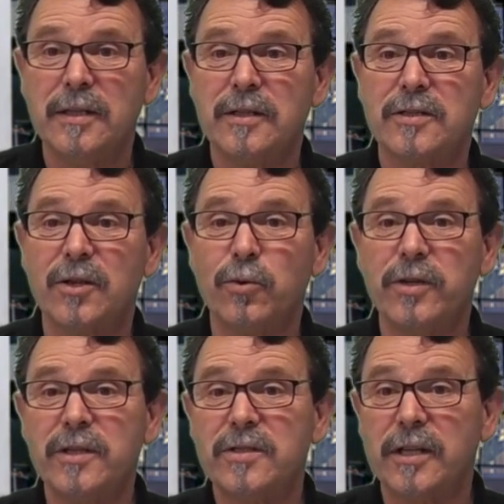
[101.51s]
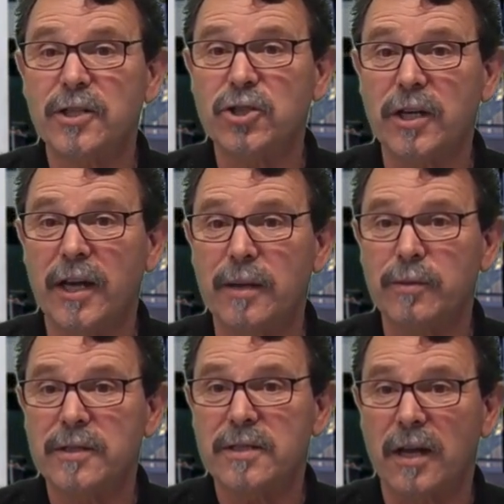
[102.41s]
so these energy
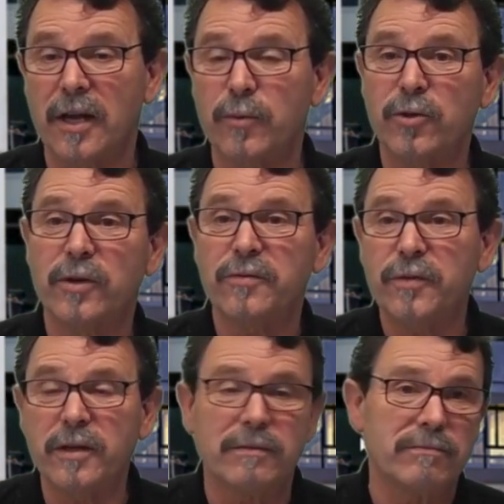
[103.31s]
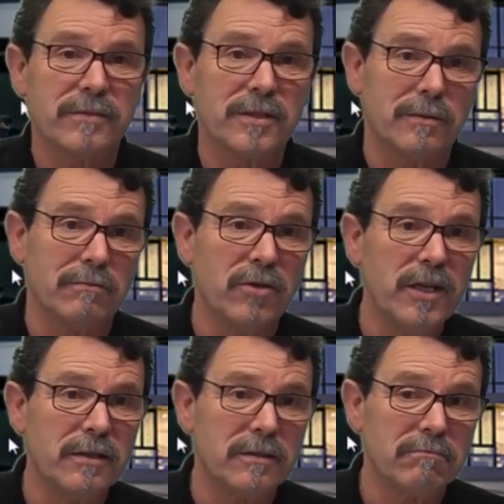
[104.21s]
labels like we do have here, so LEED,